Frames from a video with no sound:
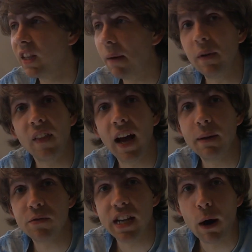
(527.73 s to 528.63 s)
lemon
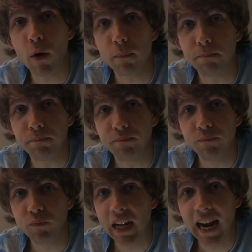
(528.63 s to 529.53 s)
lime sour
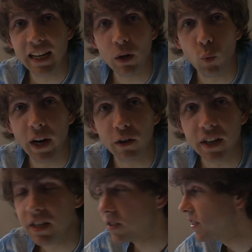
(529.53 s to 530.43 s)
candy
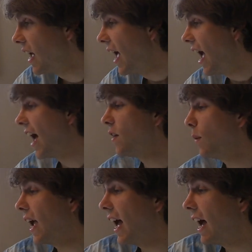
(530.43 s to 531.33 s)
weirdness. And then
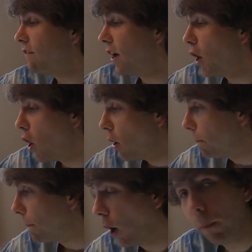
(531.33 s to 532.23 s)
we have
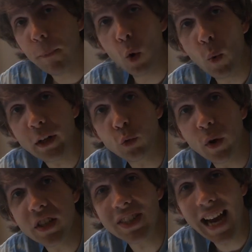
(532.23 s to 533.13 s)
purple, which
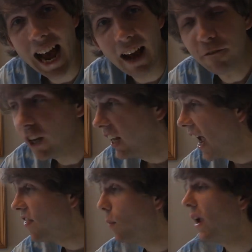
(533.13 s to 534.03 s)
was
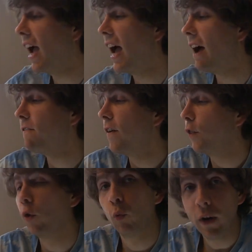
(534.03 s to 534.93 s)
taffy. And then we have
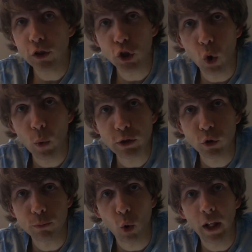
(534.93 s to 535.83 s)
the original,
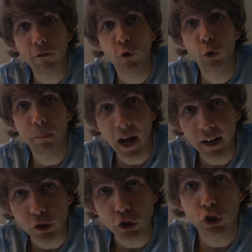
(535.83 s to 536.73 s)
which was more like fruit
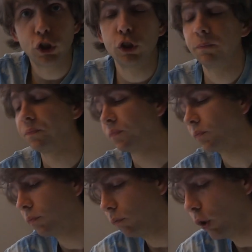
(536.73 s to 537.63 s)
punch.
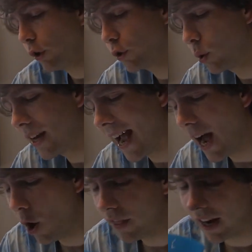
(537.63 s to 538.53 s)
So
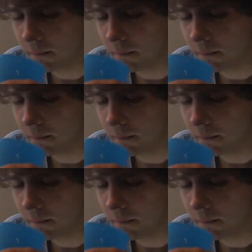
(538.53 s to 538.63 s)
now that